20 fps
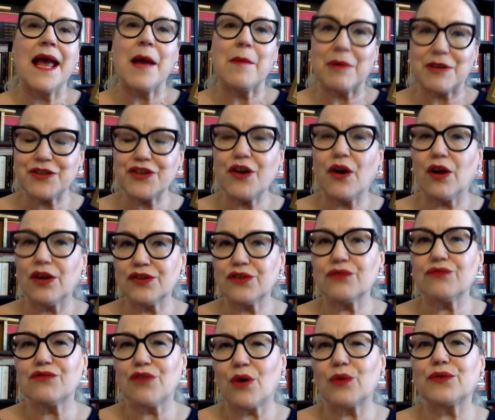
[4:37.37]
but she
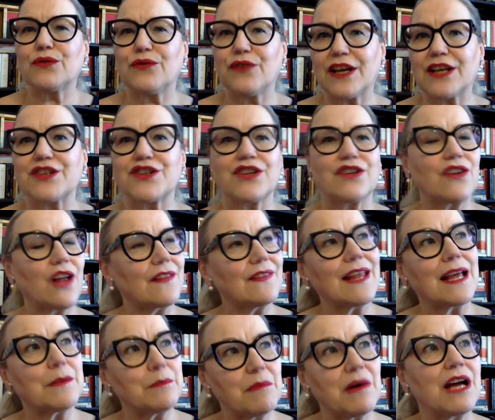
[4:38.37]
also wrote fiction, not
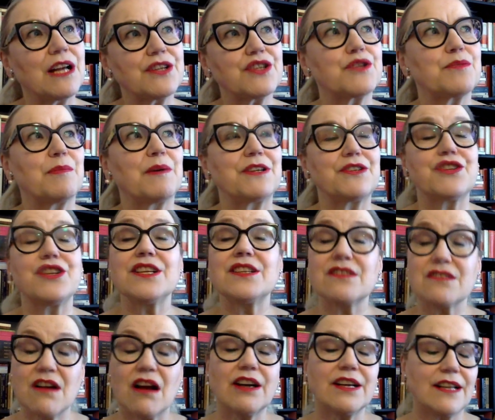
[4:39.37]
that much, but she
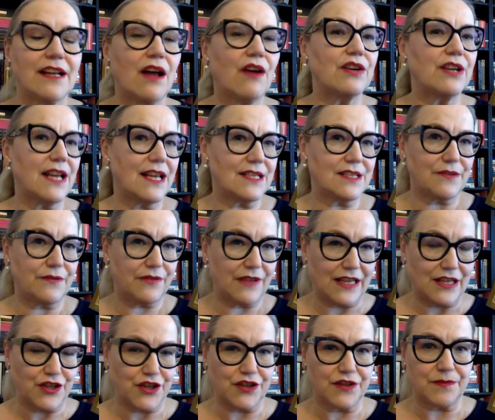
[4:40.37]
started out as a
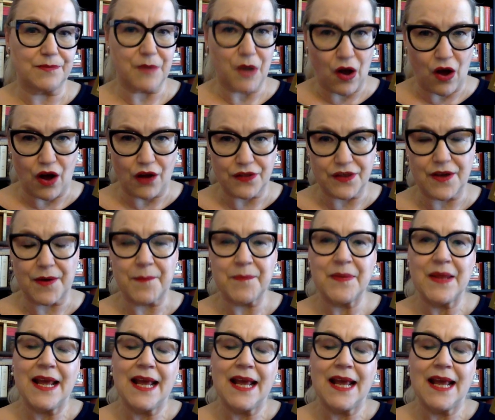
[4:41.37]
fiction author.